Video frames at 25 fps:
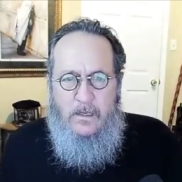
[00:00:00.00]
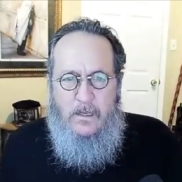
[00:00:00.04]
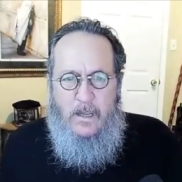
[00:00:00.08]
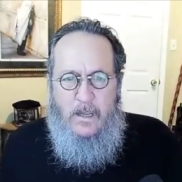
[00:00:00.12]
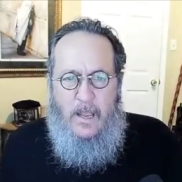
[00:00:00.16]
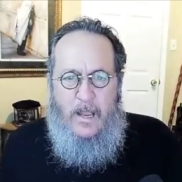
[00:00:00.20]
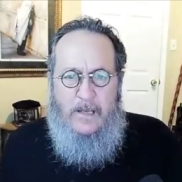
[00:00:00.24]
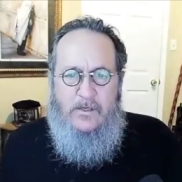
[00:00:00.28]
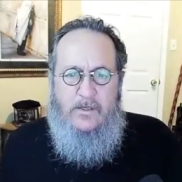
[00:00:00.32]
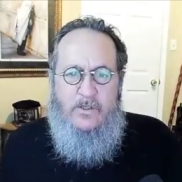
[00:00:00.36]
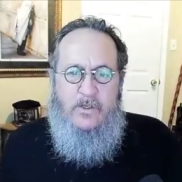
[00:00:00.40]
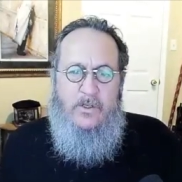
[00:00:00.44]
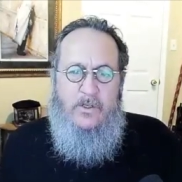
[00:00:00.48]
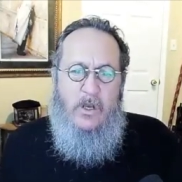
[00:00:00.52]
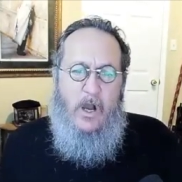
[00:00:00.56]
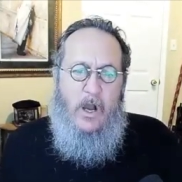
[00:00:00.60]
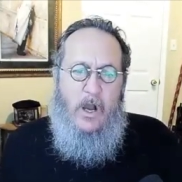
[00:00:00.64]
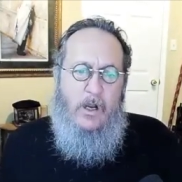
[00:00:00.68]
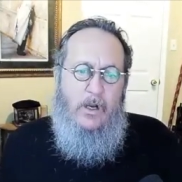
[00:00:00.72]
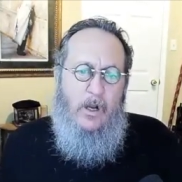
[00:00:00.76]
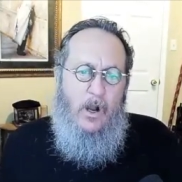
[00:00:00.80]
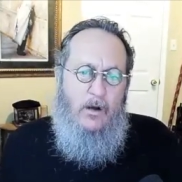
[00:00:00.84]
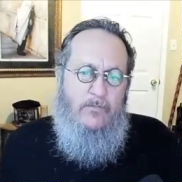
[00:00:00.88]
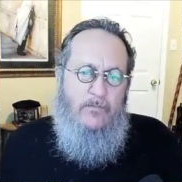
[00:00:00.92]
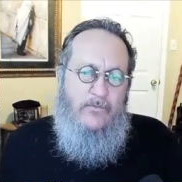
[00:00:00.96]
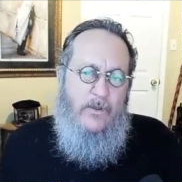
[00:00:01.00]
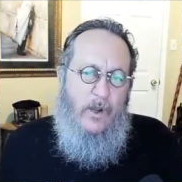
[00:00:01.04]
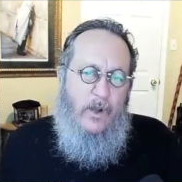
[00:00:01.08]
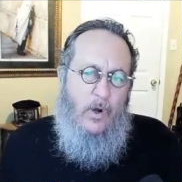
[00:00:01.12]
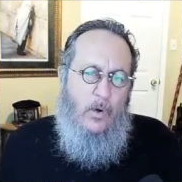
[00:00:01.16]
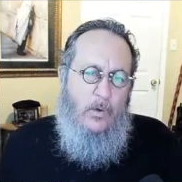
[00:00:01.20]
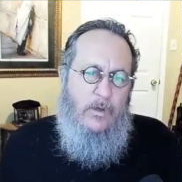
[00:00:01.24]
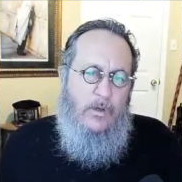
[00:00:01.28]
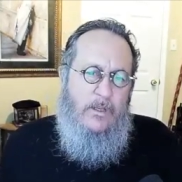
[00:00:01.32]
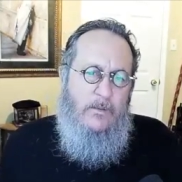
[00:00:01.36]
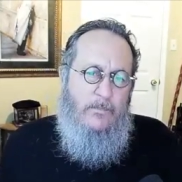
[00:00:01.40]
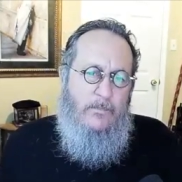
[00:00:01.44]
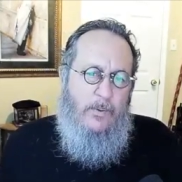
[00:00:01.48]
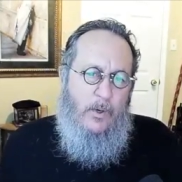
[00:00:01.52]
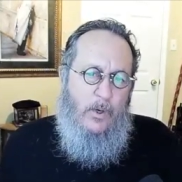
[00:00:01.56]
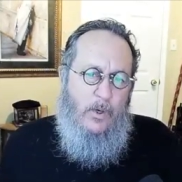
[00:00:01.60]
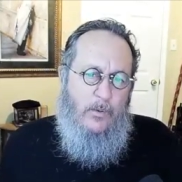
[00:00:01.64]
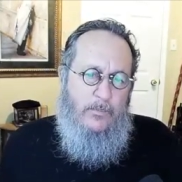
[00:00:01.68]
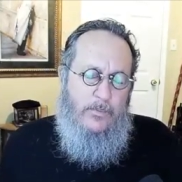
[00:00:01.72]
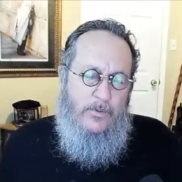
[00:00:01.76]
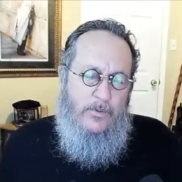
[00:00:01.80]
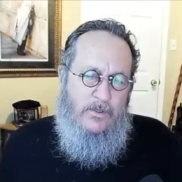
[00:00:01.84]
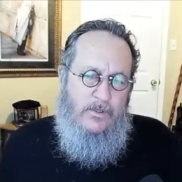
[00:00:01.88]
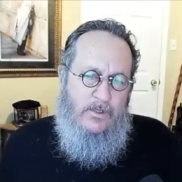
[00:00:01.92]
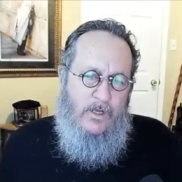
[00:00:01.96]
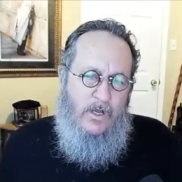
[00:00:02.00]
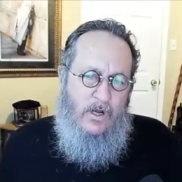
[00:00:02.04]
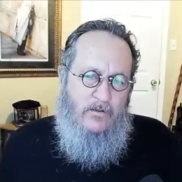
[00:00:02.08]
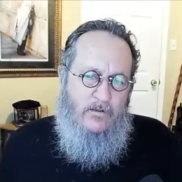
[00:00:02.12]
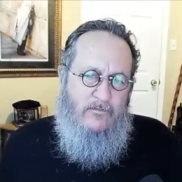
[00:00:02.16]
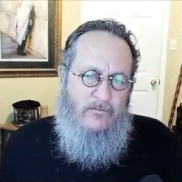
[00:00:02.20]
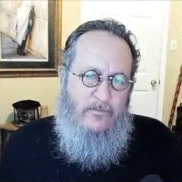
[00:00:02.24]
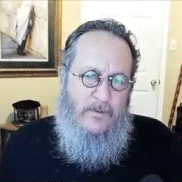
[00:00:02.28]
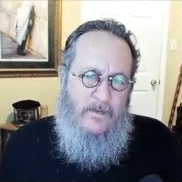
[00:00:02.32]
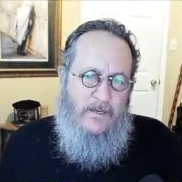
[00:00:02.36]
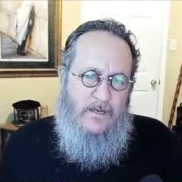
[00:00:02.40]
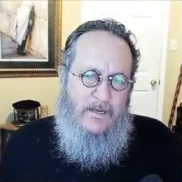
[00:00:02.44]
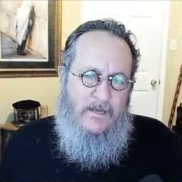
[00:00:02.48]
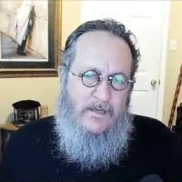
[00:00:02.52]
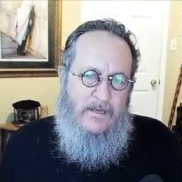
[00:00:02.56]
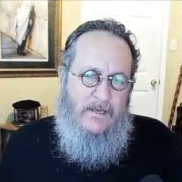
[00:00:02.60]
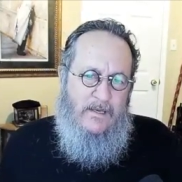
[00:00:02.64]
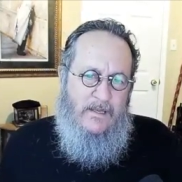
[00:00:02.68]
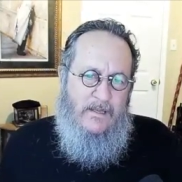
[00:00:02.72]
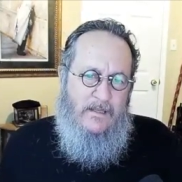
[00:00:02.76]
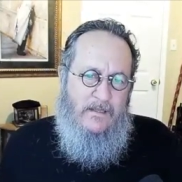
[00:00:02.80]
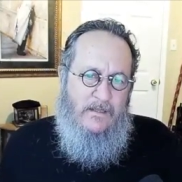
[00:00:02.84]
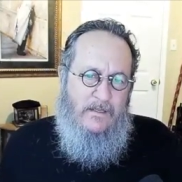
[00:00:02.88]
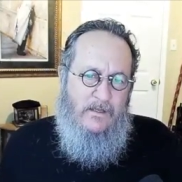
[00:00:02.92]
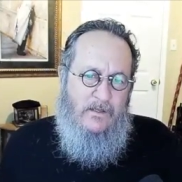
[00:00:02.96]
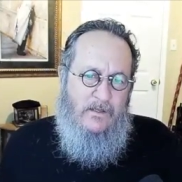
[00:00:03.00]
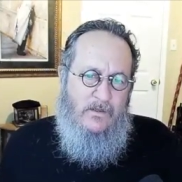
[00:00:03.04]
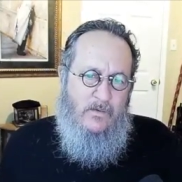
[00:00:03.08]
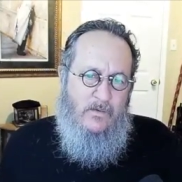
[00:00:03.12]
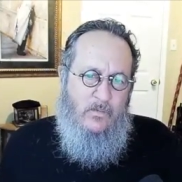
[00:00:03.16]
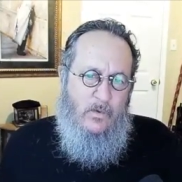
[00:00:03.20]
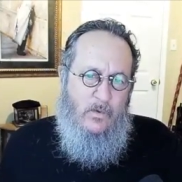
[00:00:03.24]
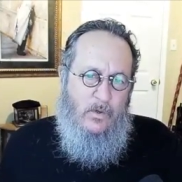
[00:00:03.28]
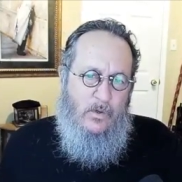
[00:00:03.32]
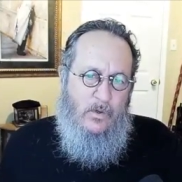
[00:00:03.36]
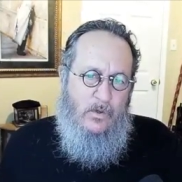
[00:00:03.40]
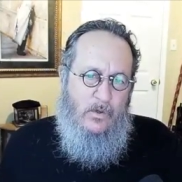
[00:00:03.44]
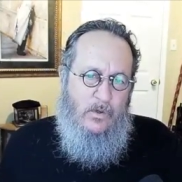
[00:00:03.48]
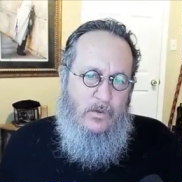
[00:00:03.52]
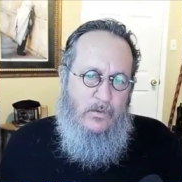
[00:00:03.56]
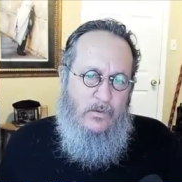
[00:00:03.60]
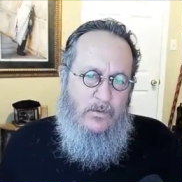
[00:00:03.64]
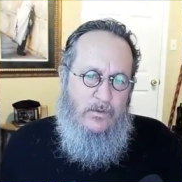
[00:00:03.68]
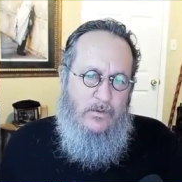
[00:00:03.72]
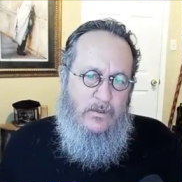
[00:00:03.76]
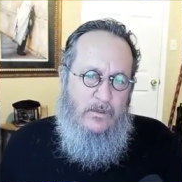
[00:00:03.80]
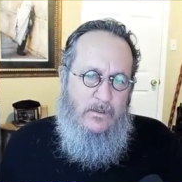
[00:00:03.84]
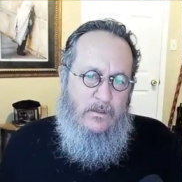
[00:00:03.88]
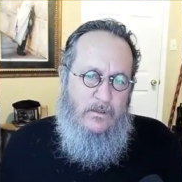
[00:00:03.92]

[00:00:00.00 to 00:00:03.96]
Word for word: as to Yaakov, the only purpose of being in this world